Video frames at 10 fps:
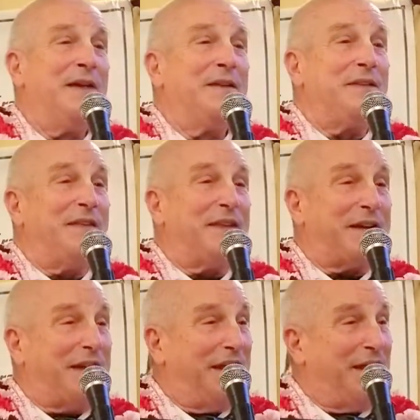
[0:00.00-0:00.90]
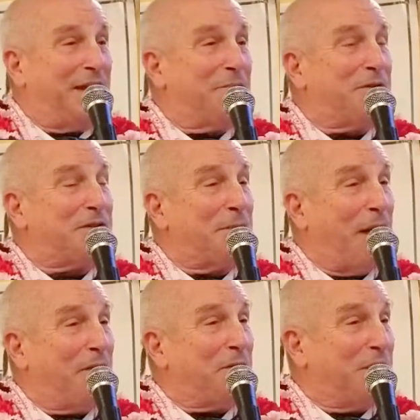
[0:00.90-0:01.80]
Then the king,
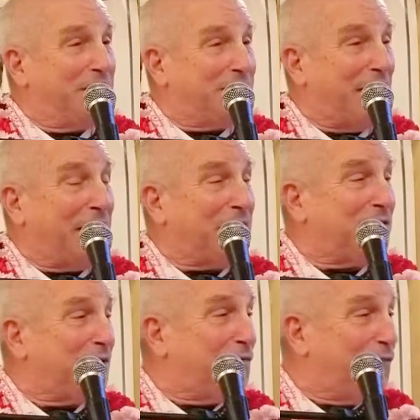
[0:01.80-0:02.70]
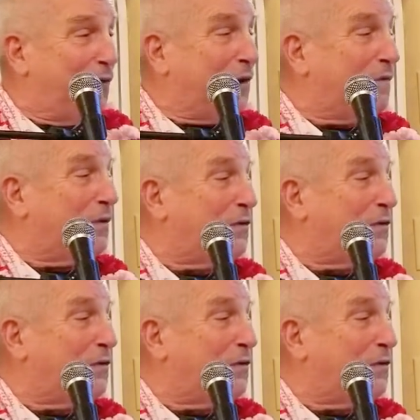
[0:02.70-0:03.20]
Vrishabhanu, he sat at the foot of his